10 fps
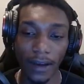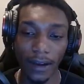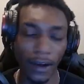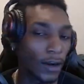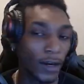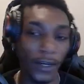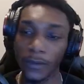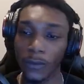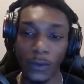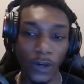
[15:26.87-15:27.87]

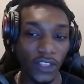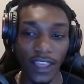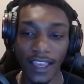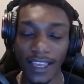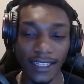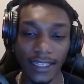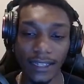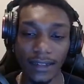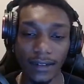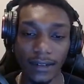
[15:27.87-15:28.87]
aren't worth
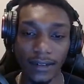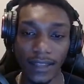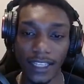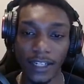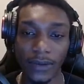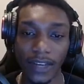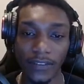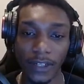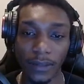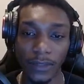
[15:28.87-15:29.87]
any like they don't have
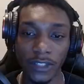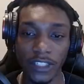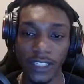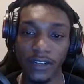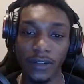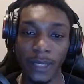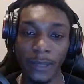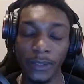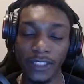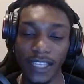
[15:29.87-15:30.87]
a number, so you're not going to be
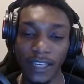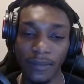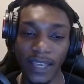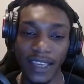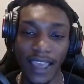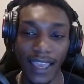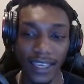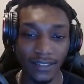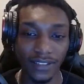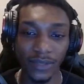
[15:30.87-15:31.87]
able to like make
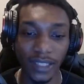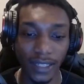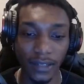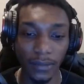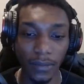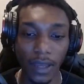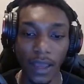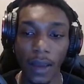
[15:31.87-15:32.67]
hands with them.